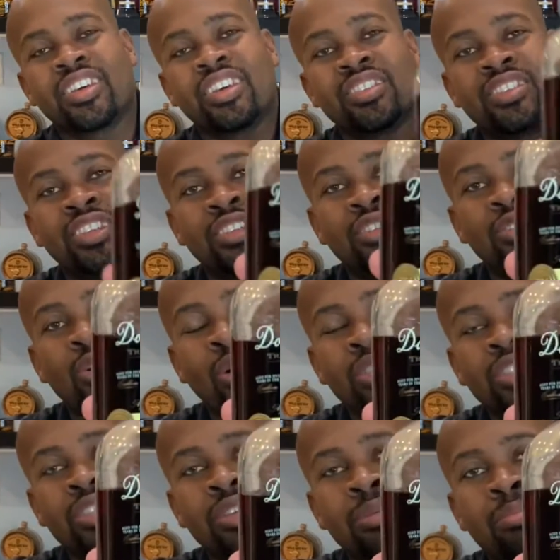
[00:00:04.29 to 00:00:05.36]
is the
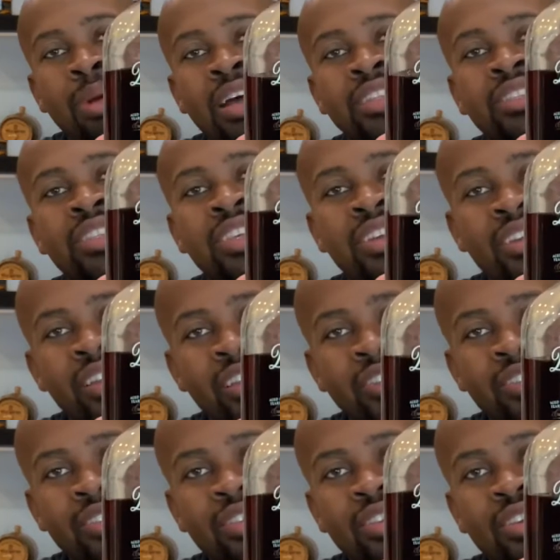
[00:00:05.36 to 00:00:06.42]
Dos
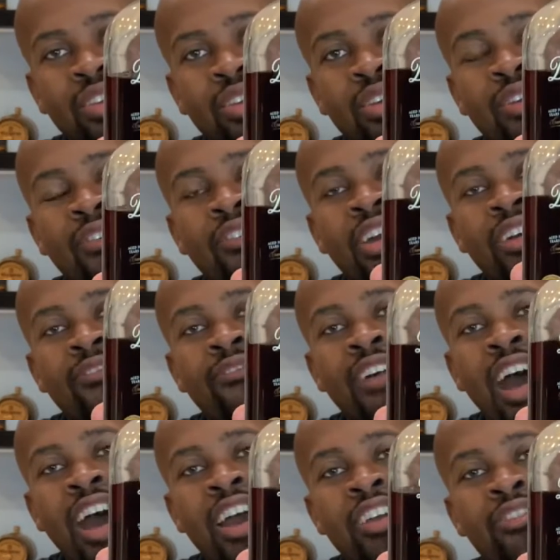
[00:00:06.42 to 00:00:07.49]
Maderas
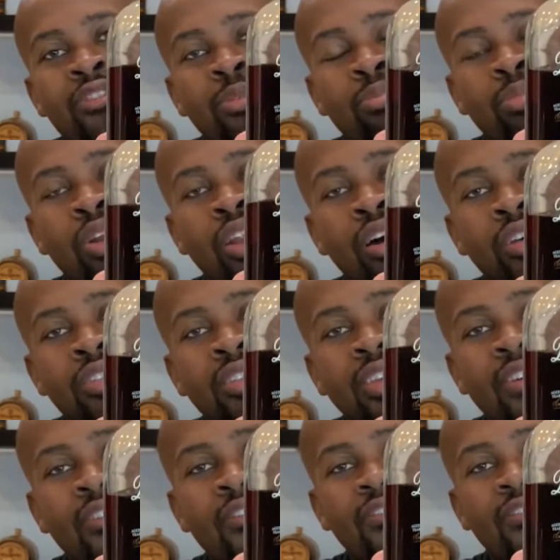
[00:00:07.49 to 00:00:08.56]

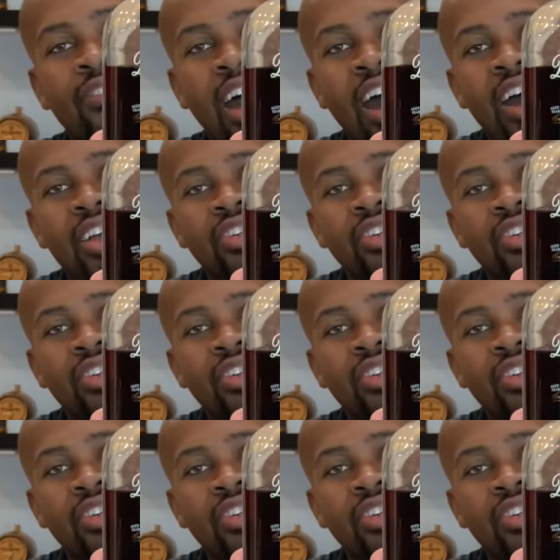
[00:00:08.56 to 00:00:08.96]
5+5.